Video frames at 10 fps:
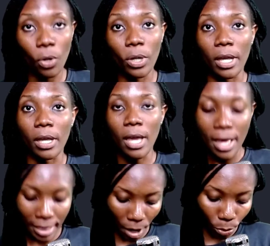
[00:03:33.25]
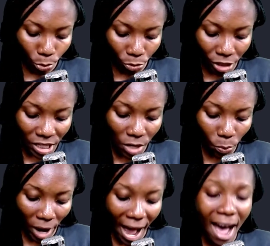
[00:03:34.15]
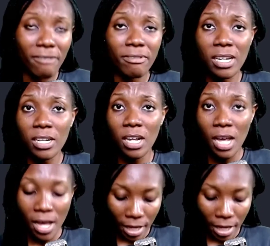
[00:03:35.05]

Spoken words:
Okay, now the reason we are having